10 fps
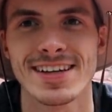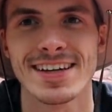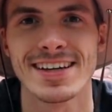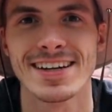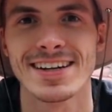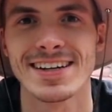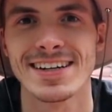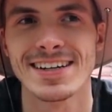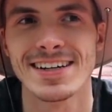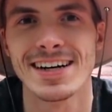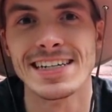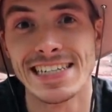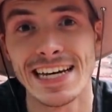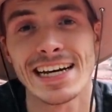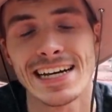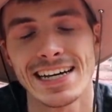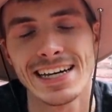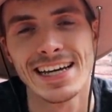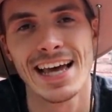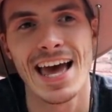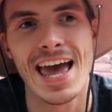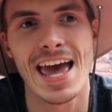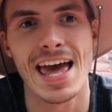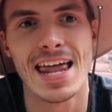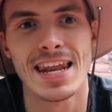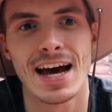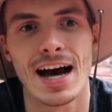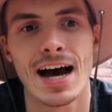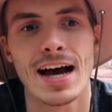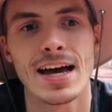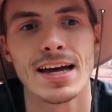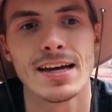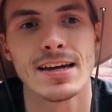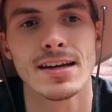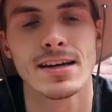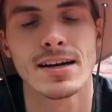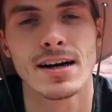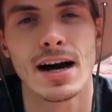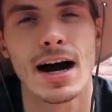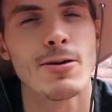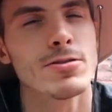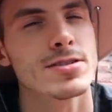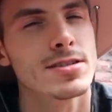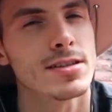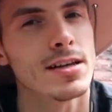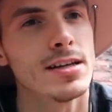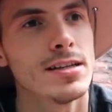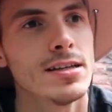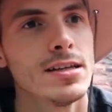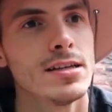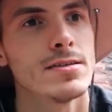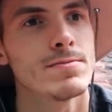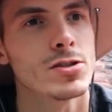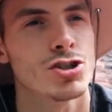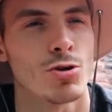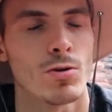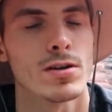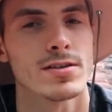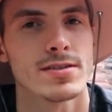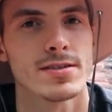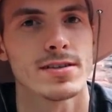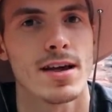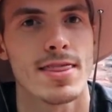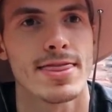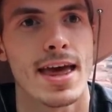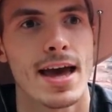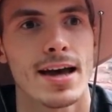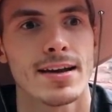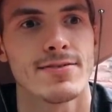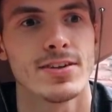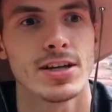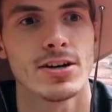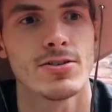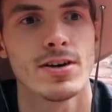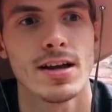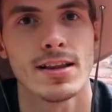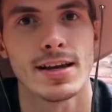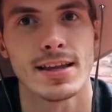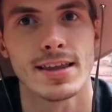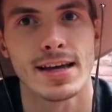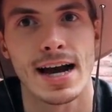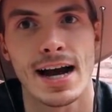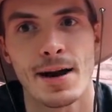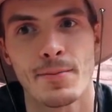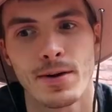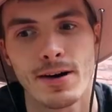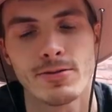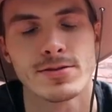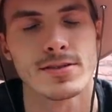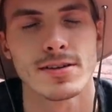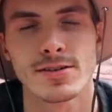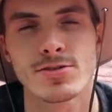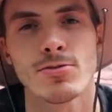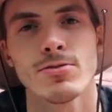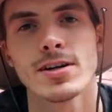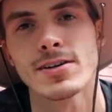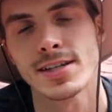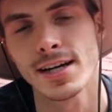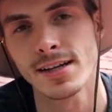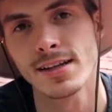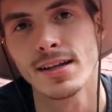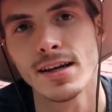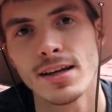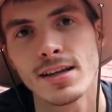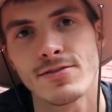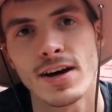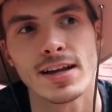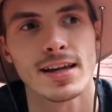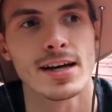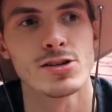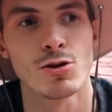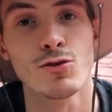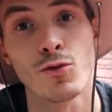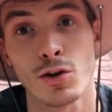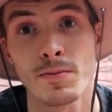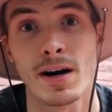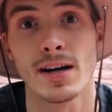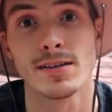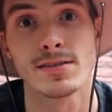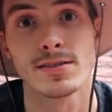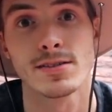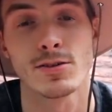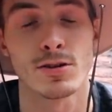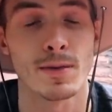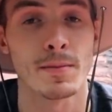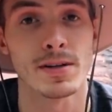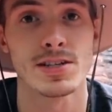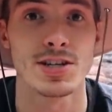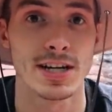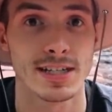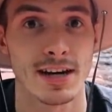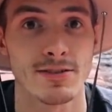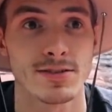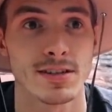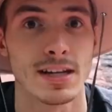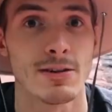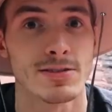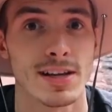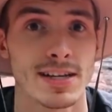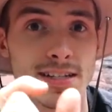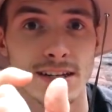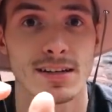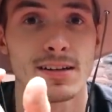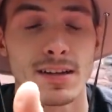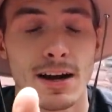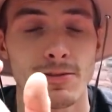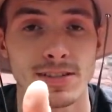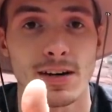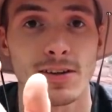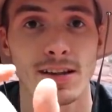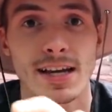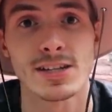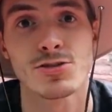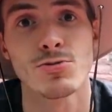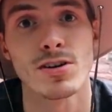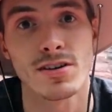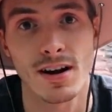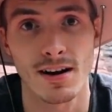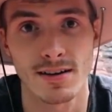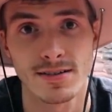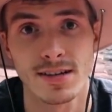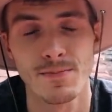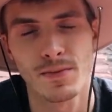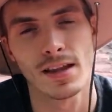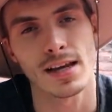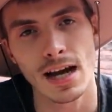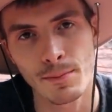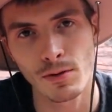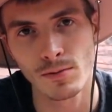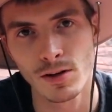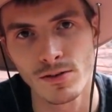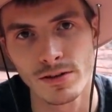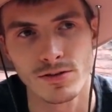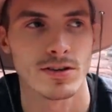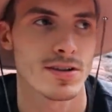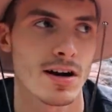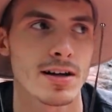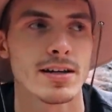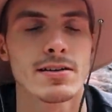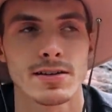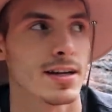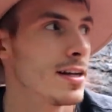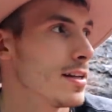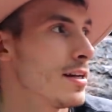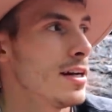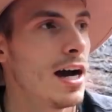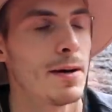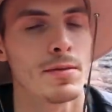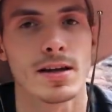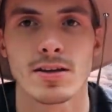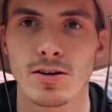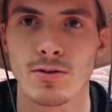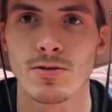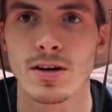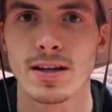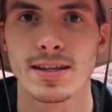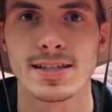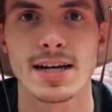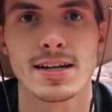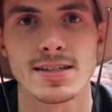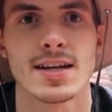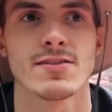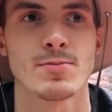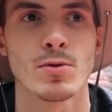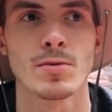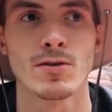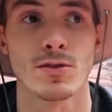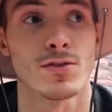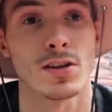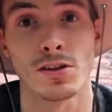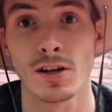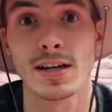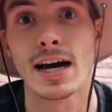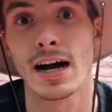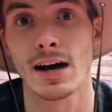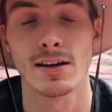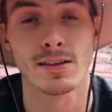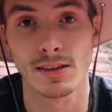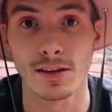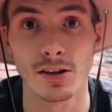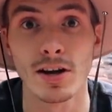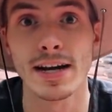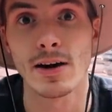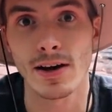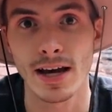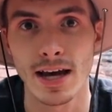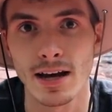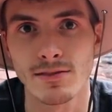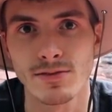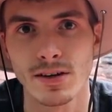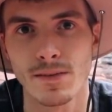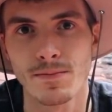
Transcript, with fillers: like a and I, I was slightly short that video, like the cop. I was so irritated the fact that I drove 40 miles to go to my buddy Jake's house and I was last I was down to the last 200 yards and the cop pulled me over. So I was already irritated. I'm like, you know, this guy doesn't have to pull me over for the light uh, the light out I have.